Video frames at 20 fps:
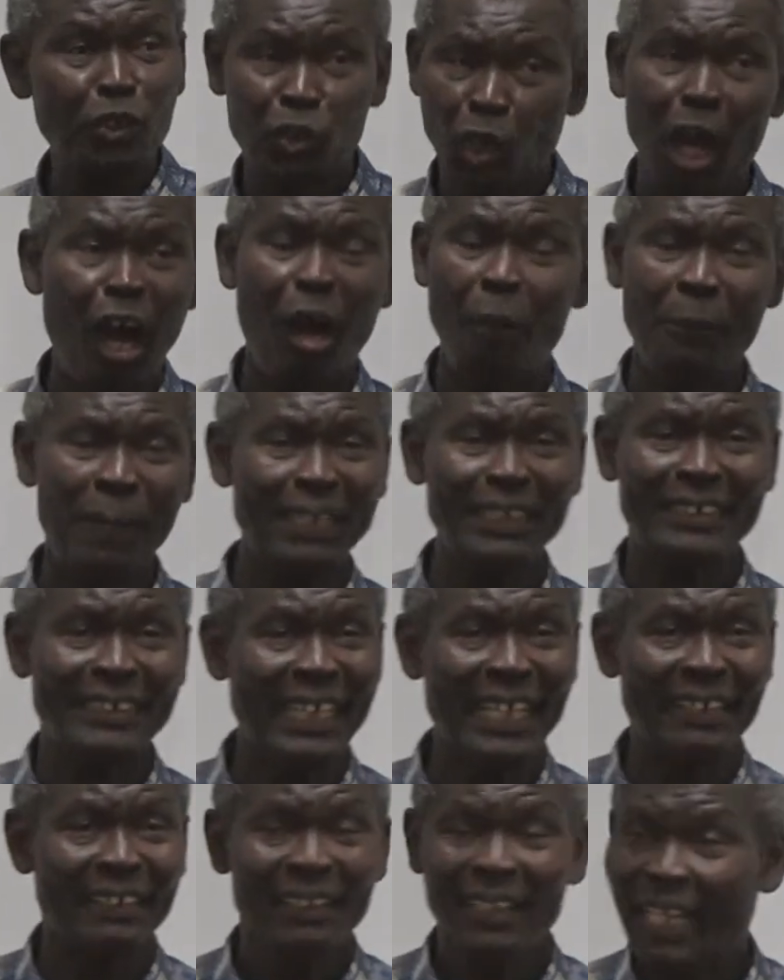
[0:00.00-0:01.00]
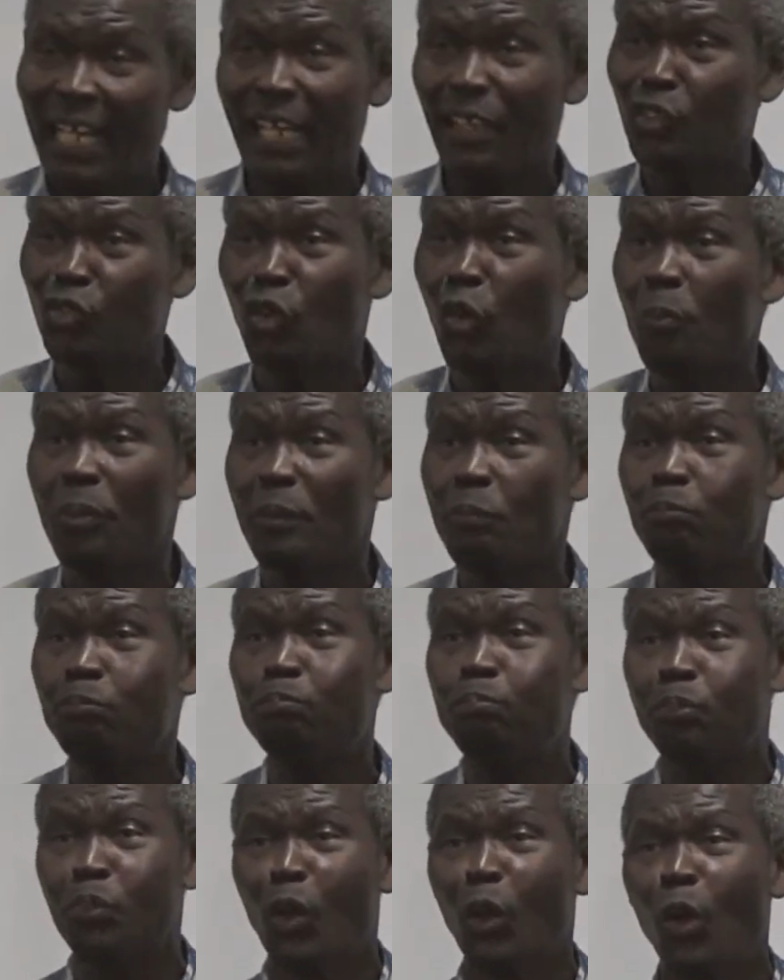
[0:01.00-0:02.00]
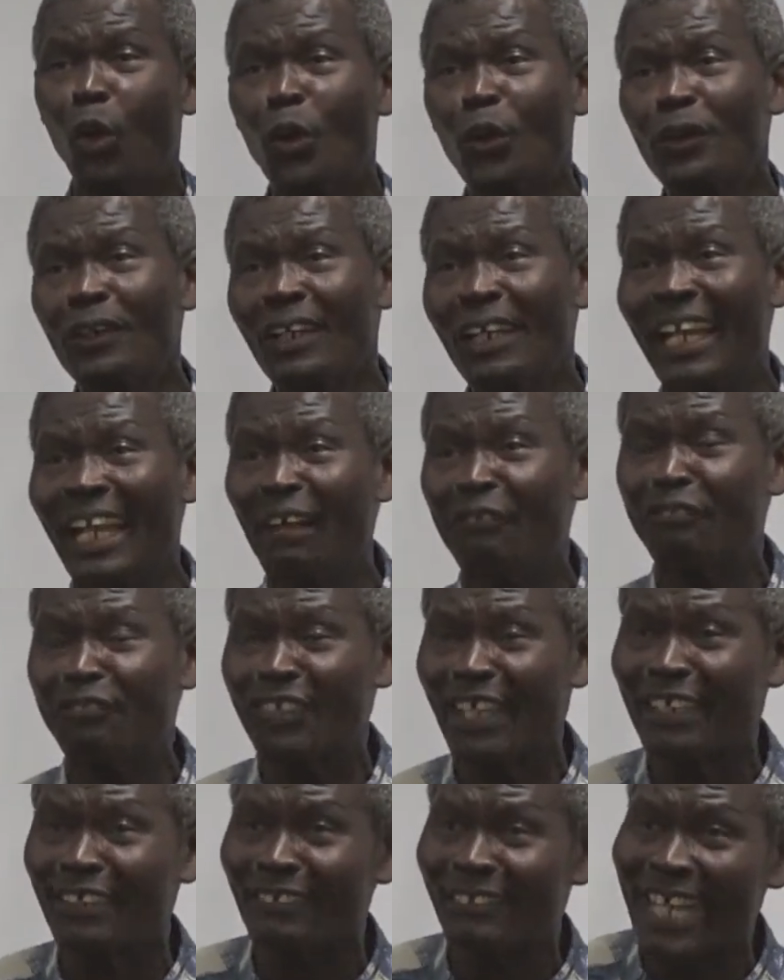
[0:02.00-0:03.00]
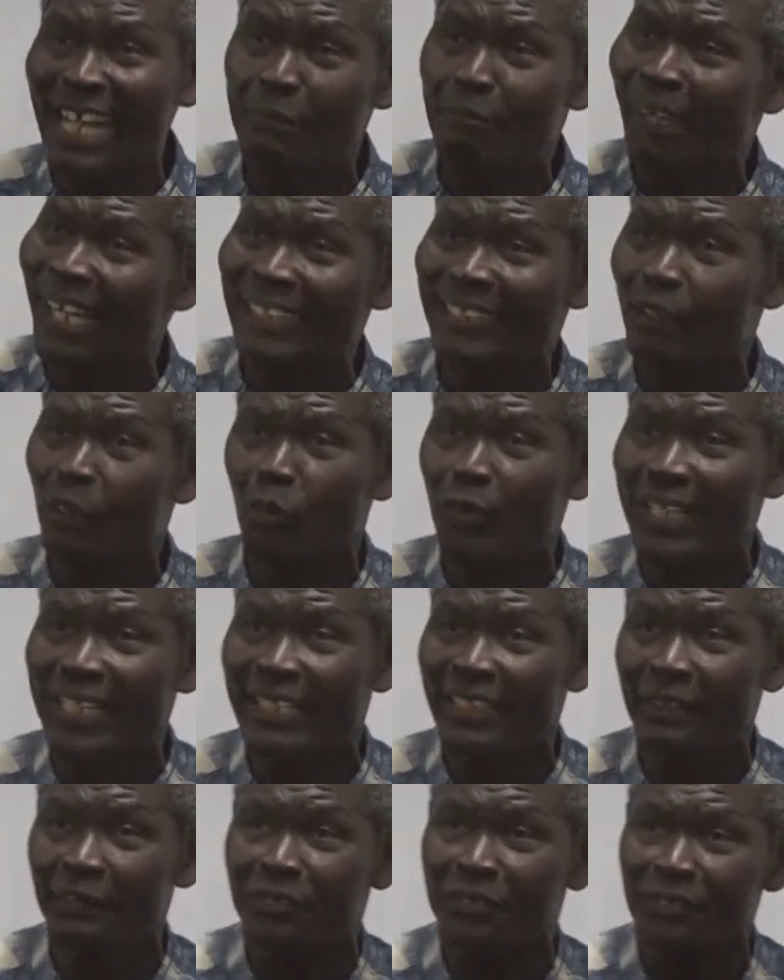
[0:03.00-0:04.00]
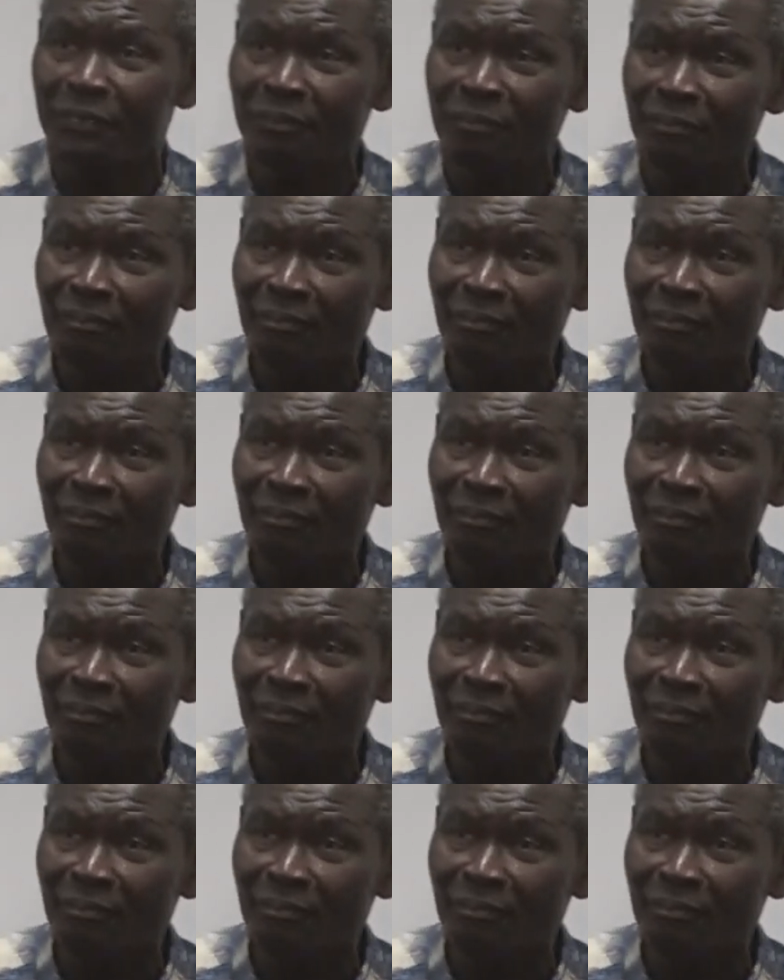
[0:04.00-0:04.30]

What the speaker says: tormented and you'll be blown left and right by the waves.